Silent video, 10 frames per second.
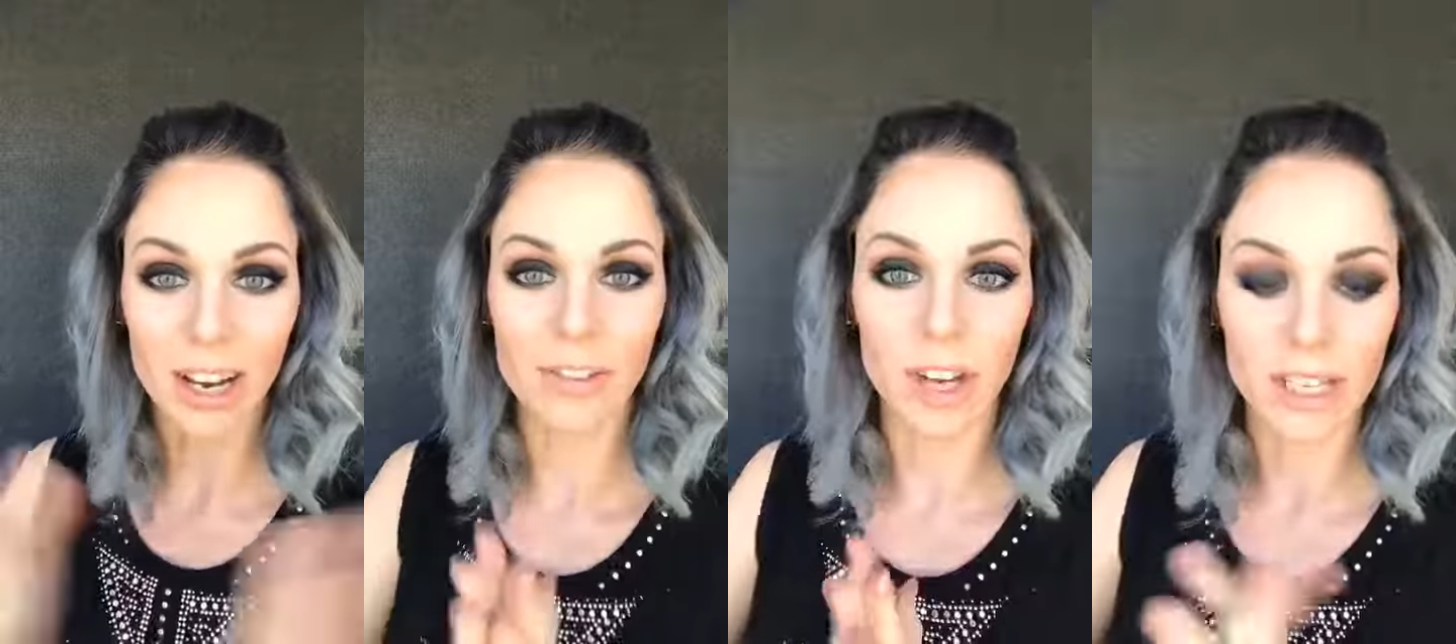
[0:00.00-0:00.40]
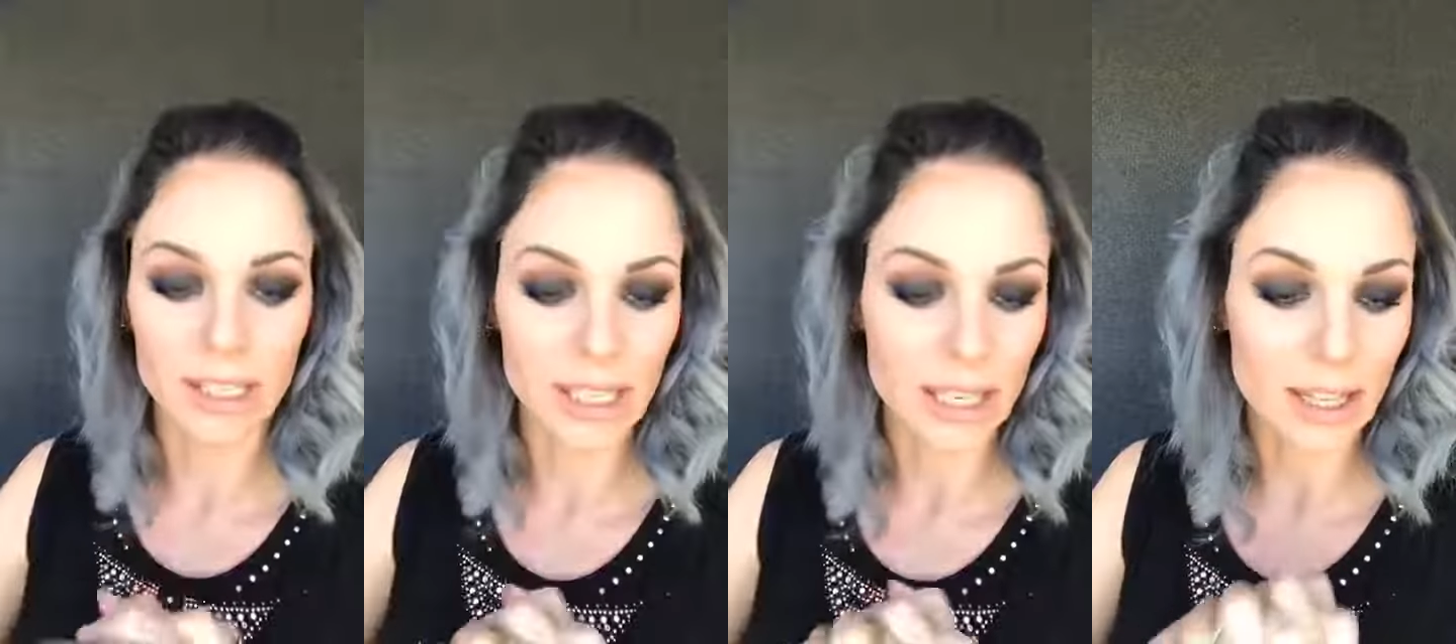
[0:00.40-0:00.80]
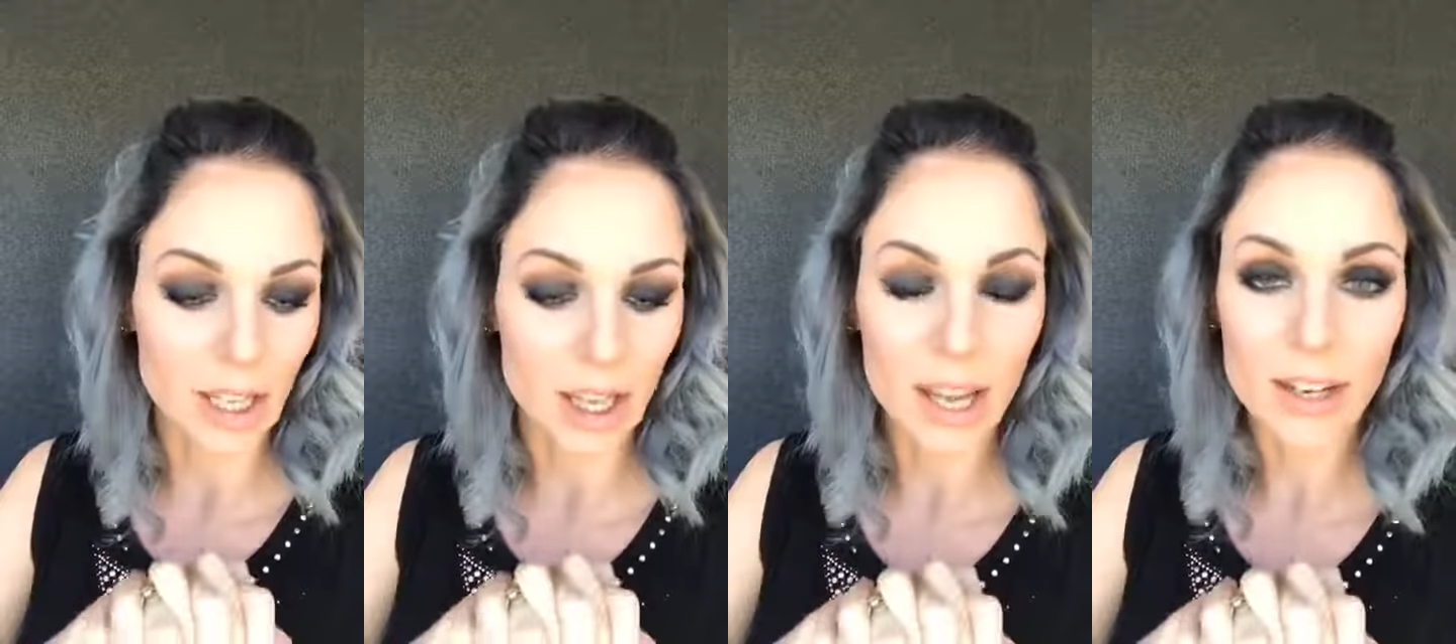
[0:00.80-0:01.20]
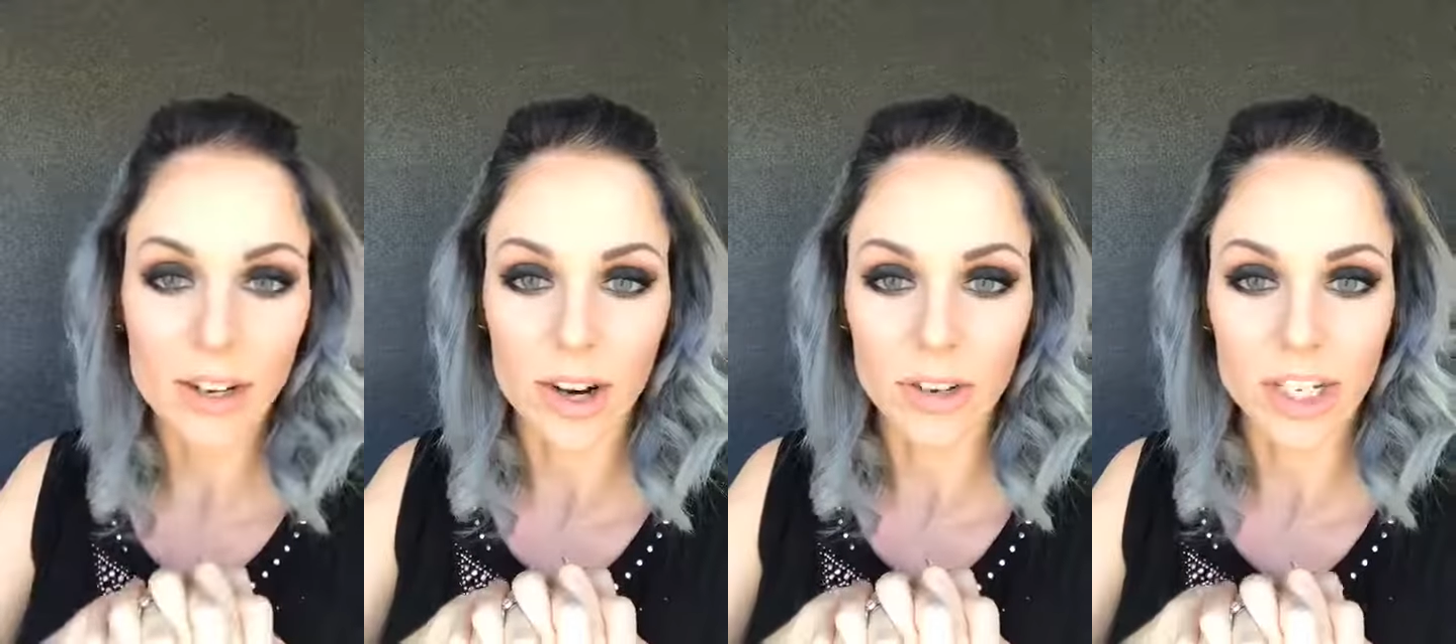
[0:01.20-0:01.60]
If you guys see anything you like, you
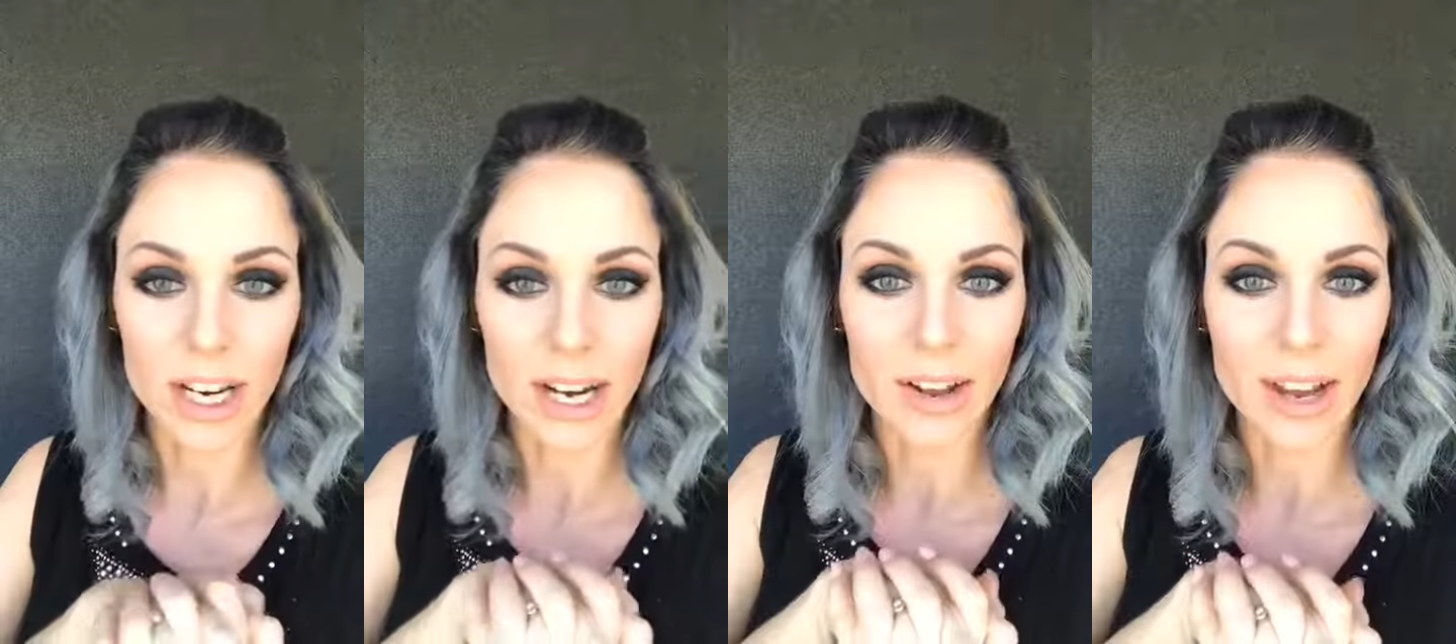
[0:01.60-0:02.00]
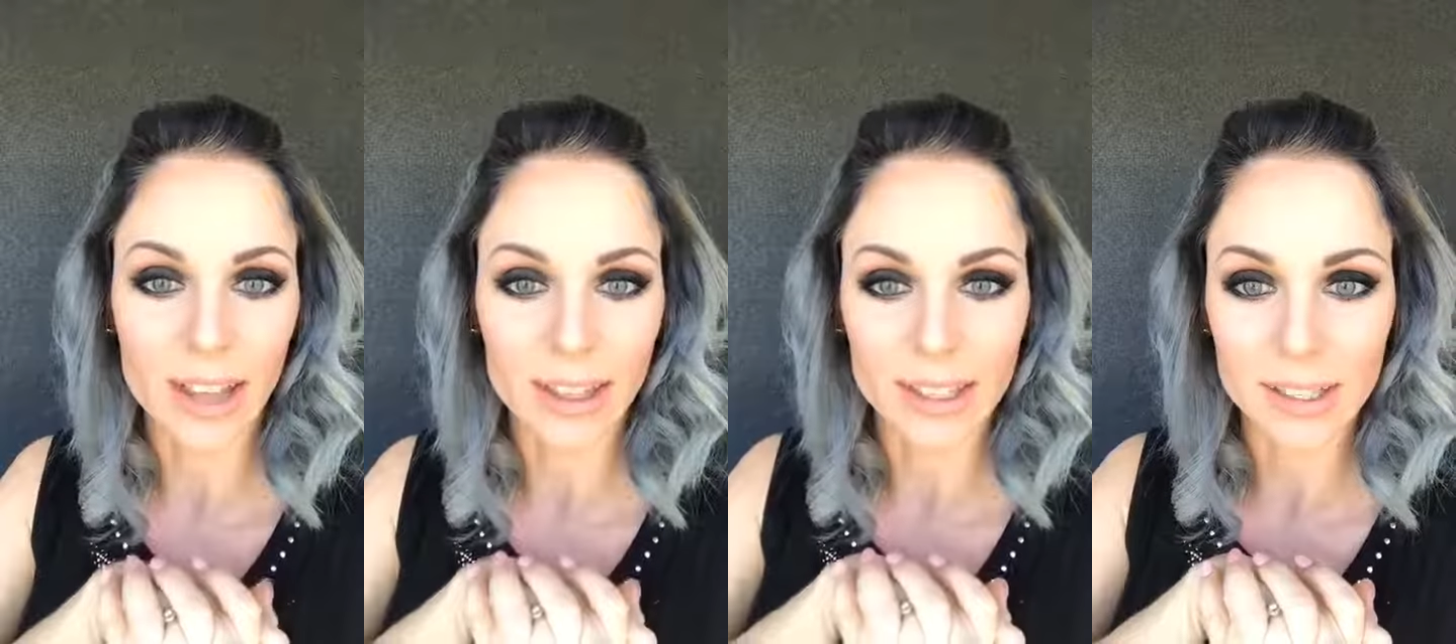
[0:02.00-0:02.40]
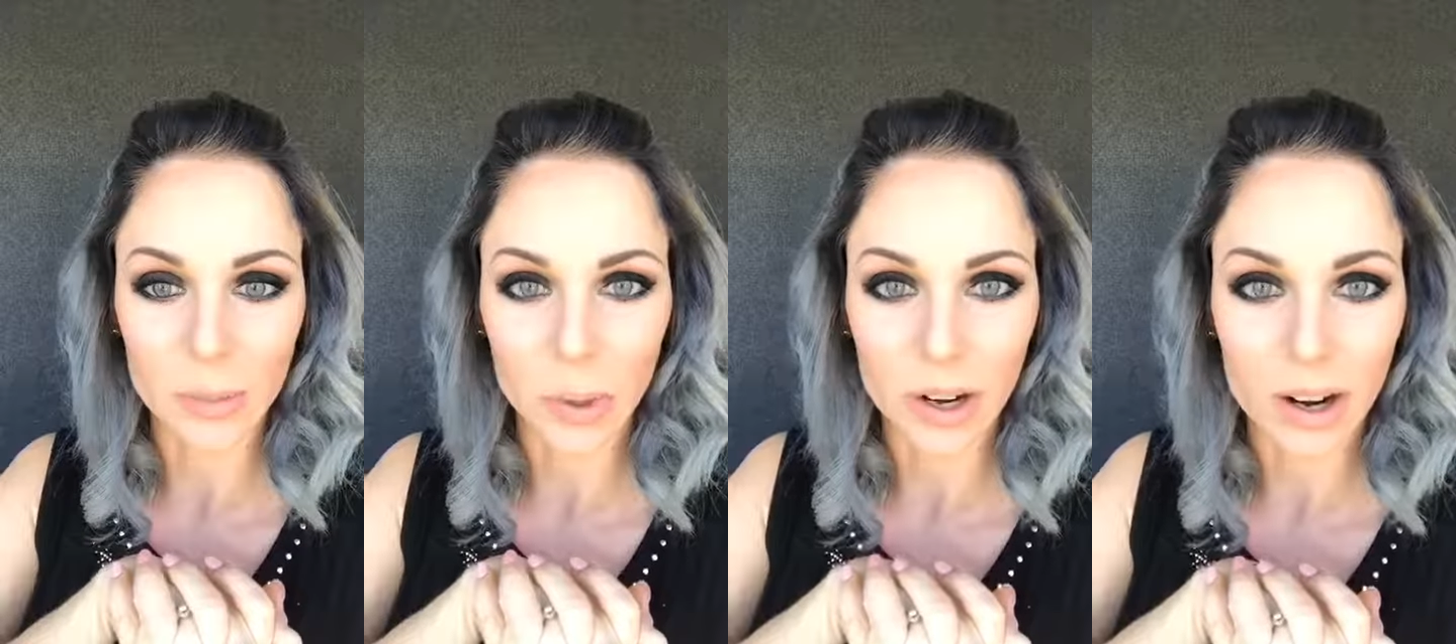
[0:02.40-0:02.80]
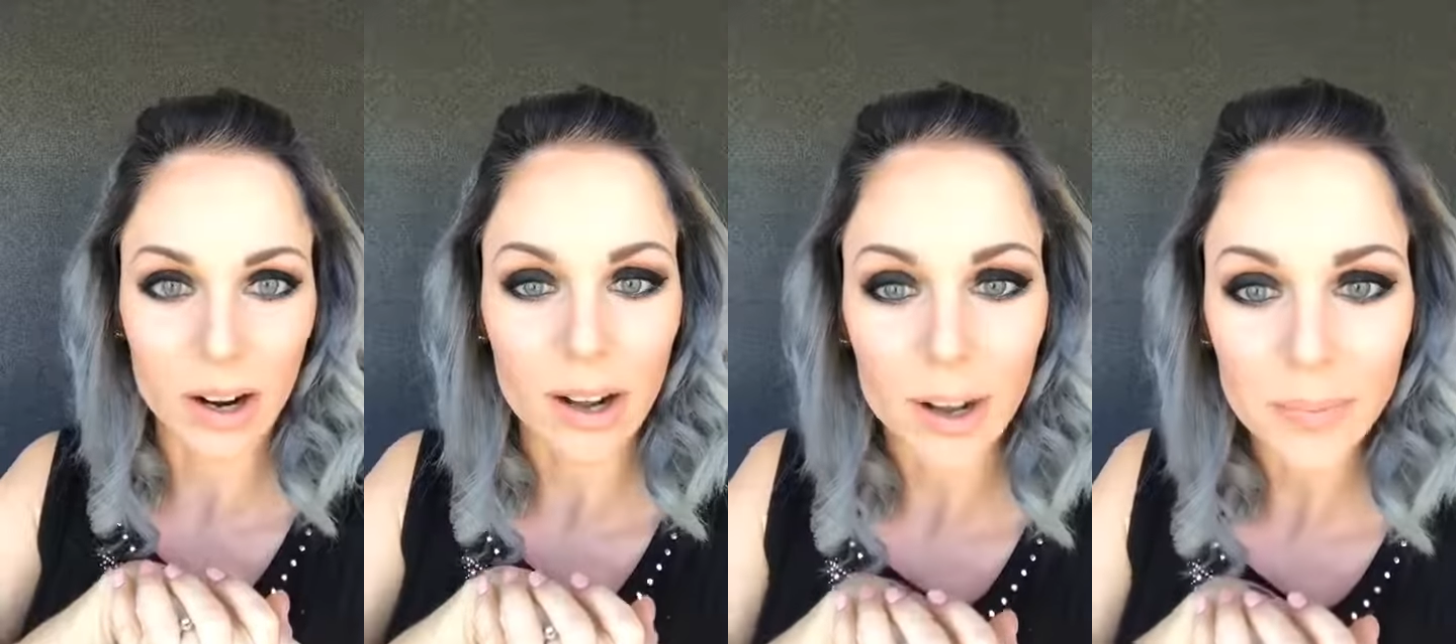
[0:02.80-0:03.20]
can always check it out at
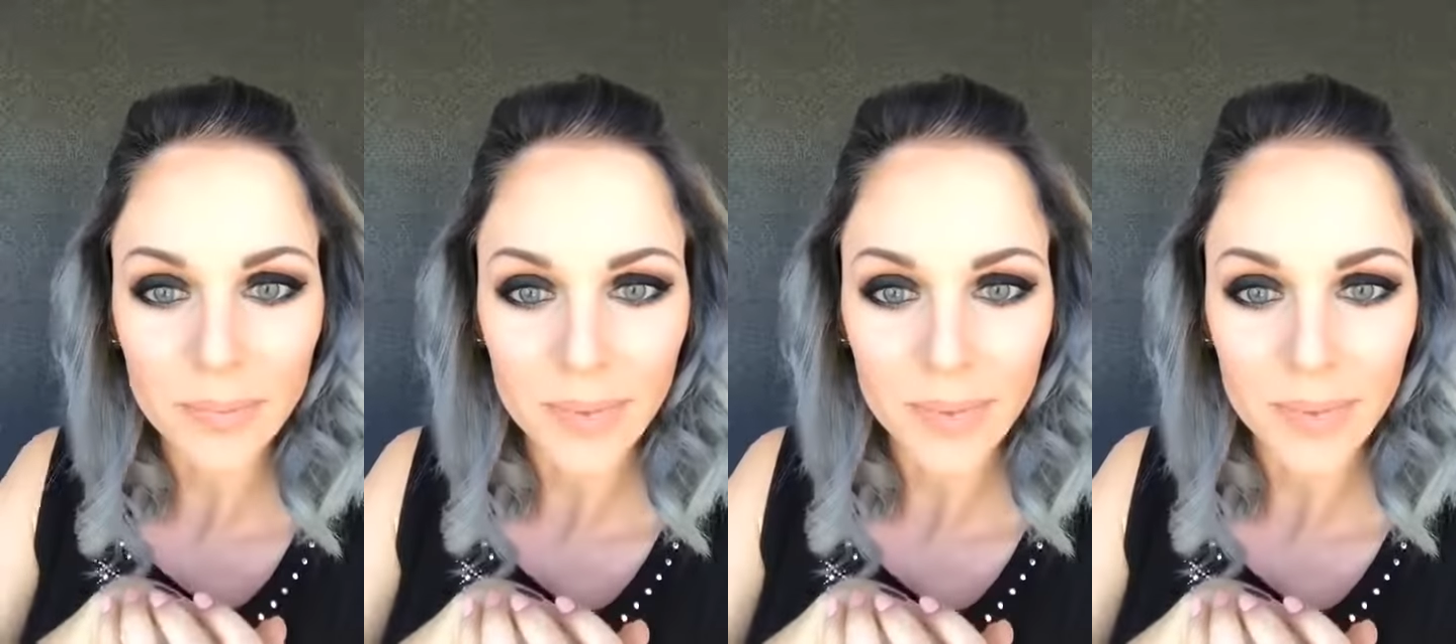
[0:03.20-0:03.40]
lisaboyer.com.